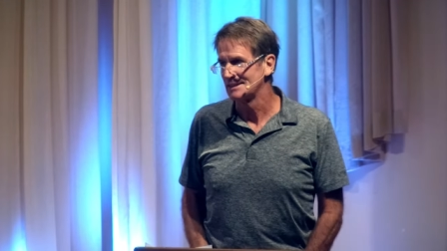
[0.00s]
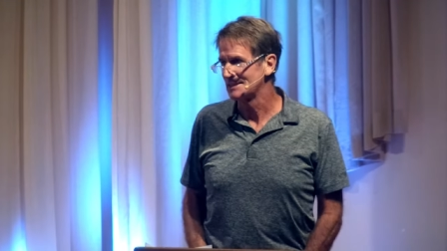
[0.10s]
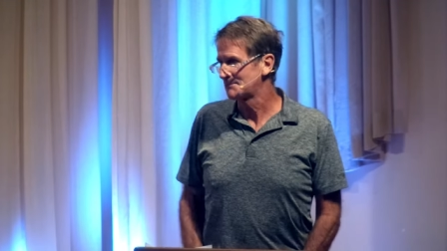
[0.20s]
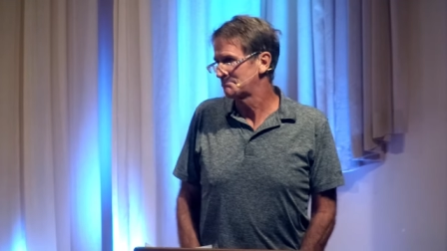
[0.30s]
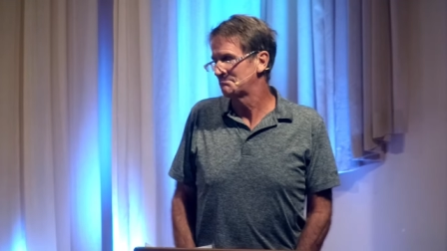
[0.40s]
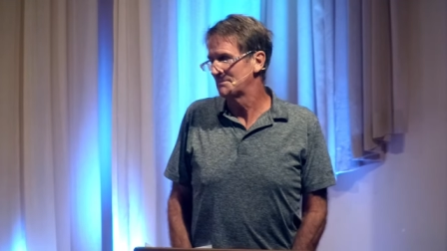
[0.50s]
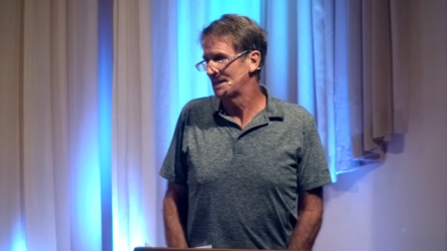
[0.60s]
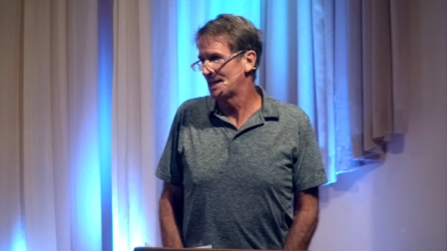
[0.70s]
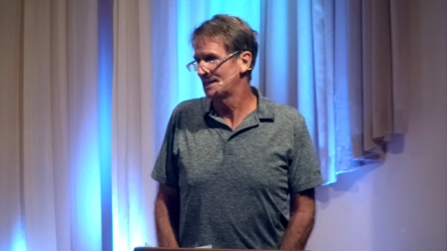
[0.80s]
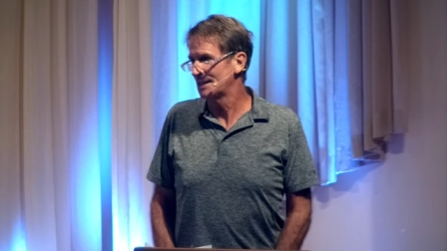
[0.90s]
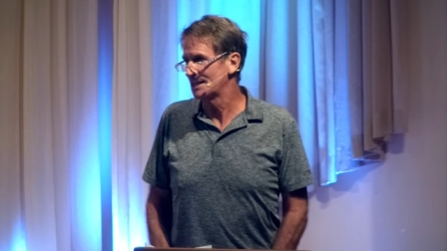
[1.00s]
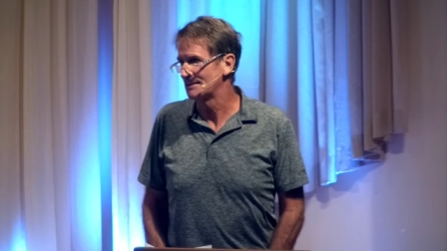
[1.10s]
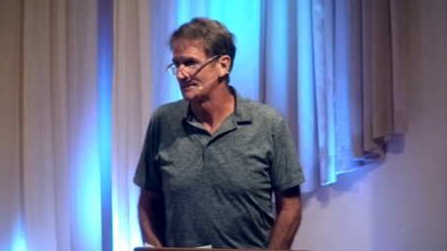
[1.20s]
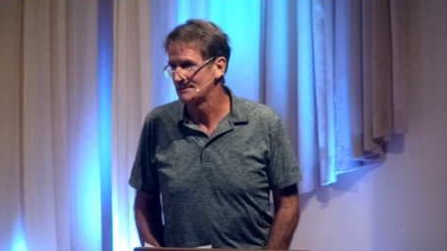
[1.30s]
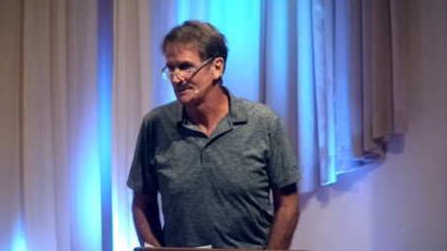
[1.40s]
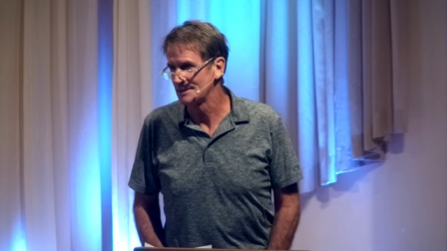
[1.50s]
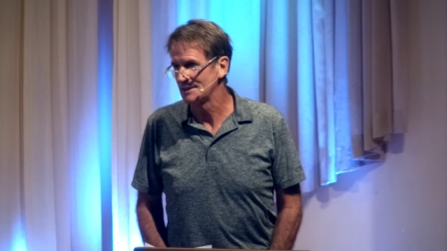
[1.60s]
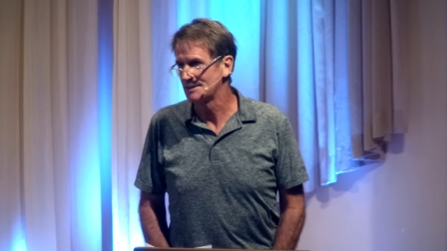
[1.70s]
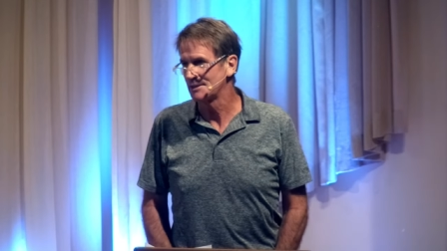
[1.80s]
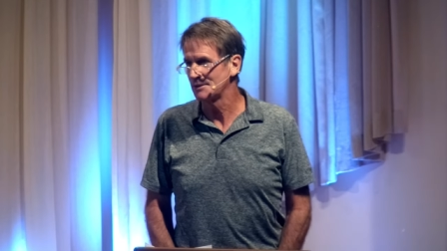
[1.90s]
Just a highlight.
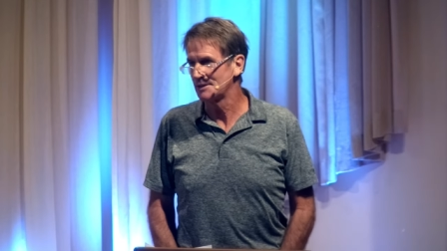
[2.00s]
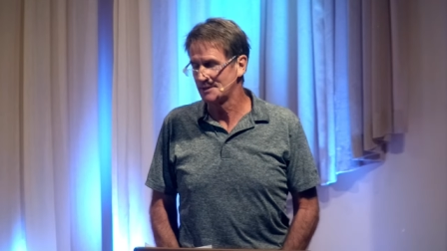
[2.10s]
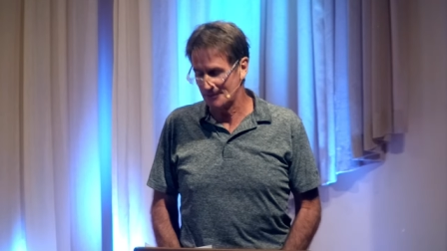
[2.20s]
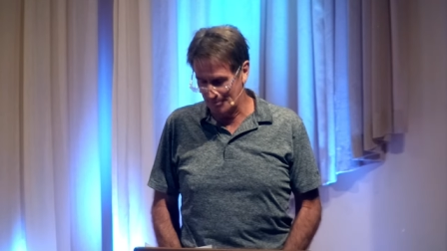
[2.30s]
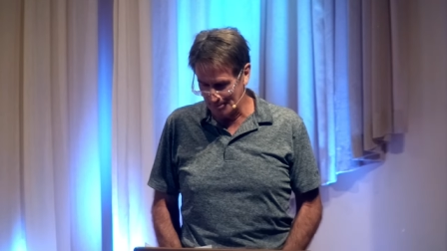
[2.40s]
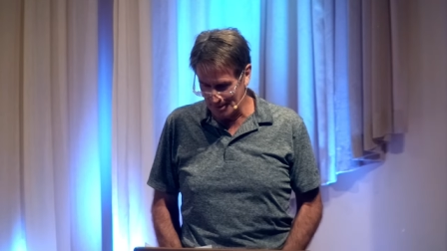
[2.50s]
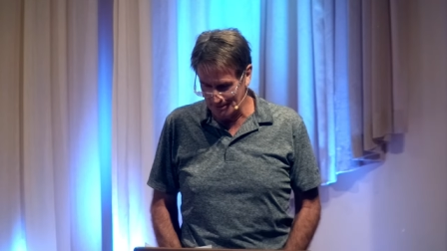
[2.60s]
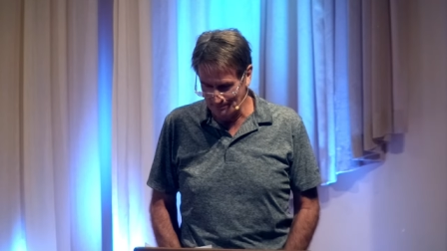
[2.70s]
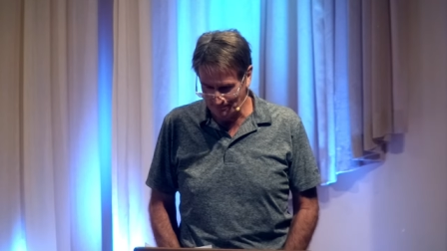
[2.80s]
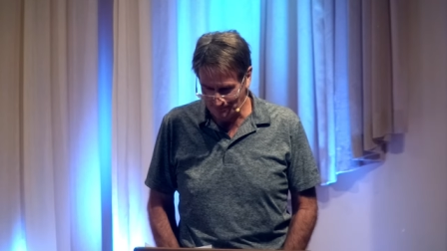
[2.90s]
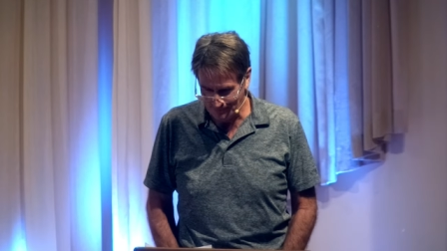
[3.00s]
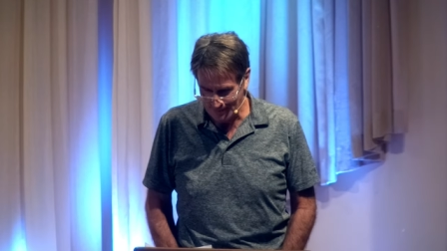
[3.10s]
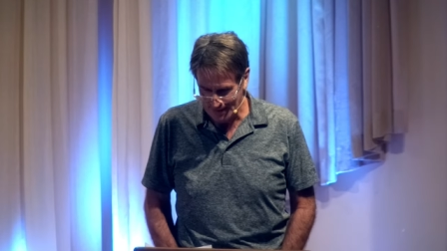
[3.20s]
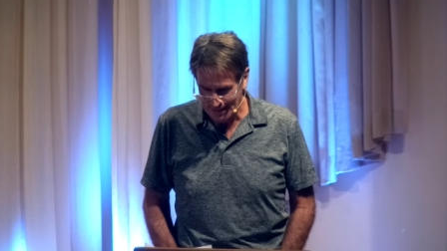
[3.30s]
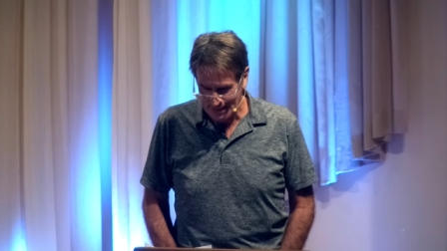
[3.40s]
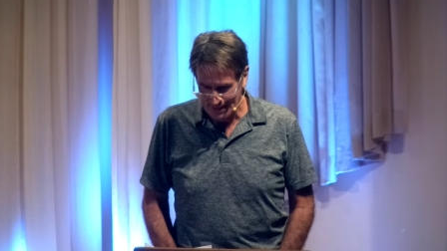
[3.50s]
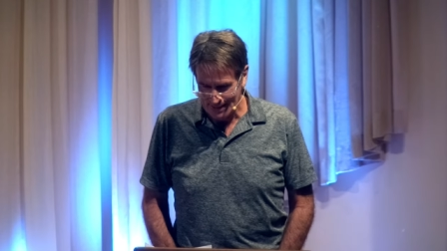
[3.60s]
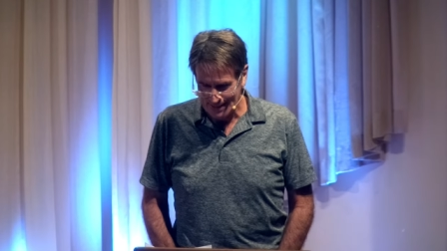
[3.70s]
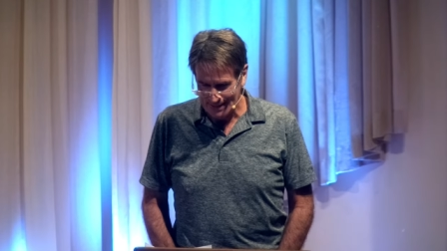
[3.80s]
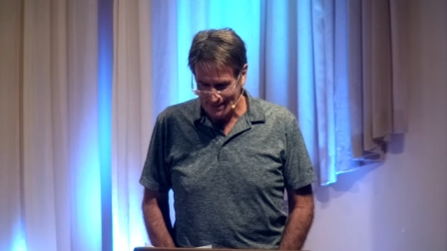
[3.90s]
It's so good to remember.
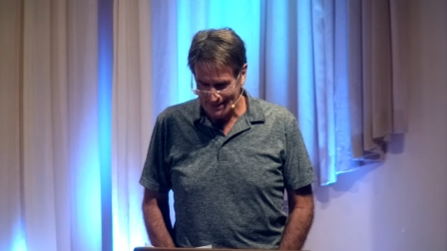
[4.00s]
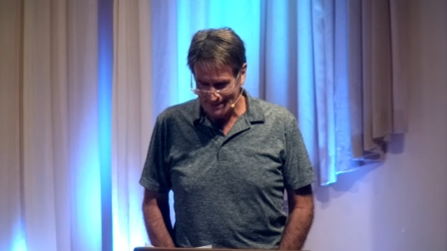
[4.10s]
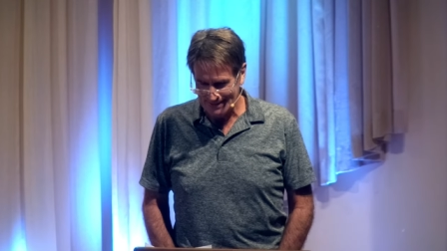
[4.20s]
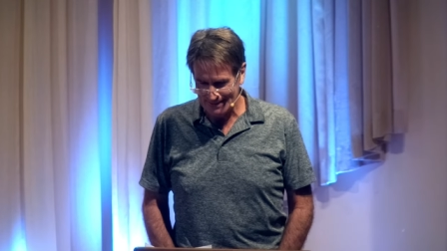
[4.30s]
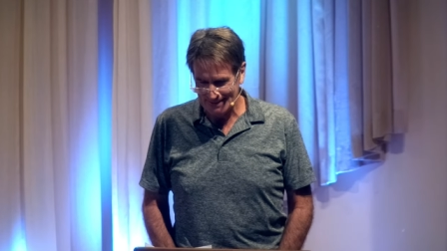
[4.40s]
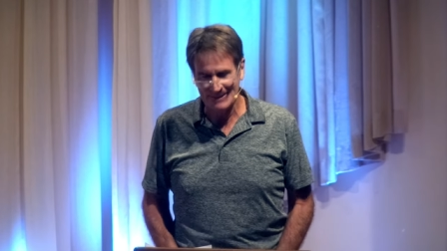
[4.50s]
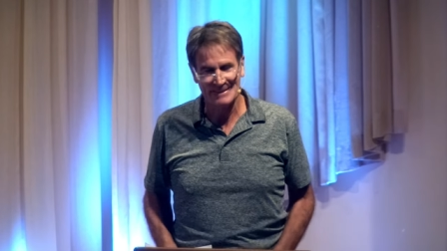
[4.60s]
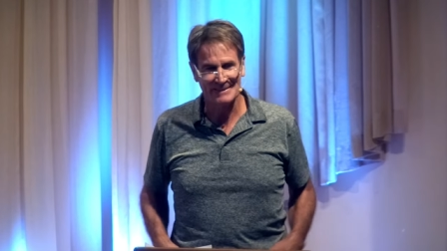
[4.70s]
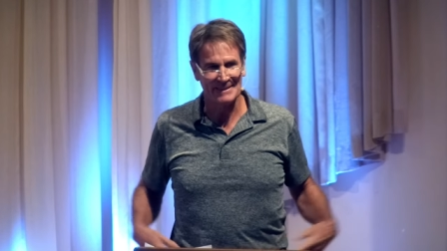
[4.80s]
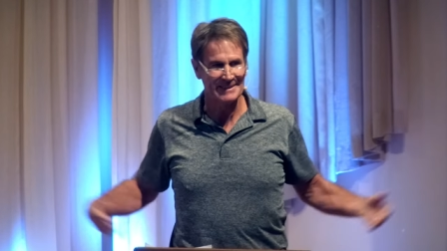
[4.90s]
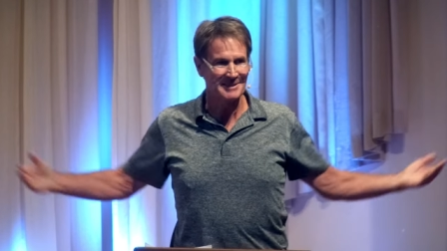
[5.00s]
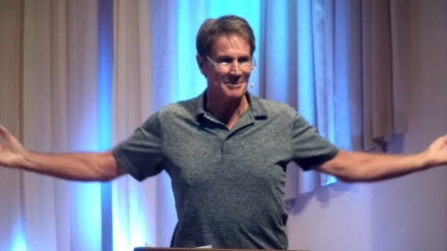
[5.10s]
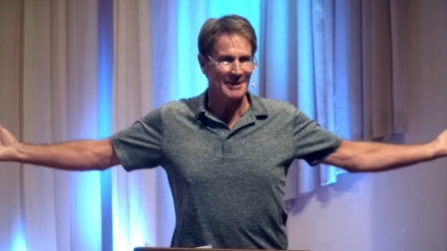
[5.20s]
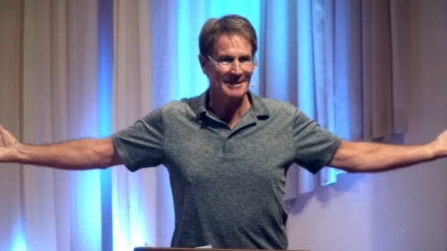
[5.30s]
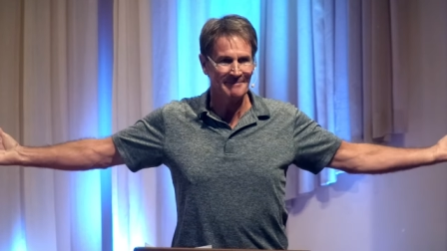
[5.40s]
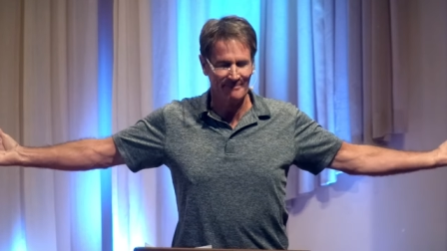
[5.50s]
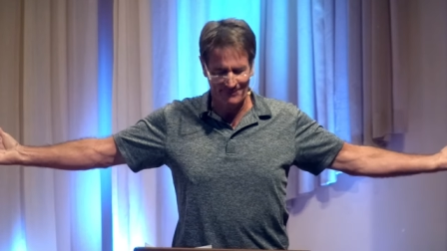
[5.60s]
Let us pray.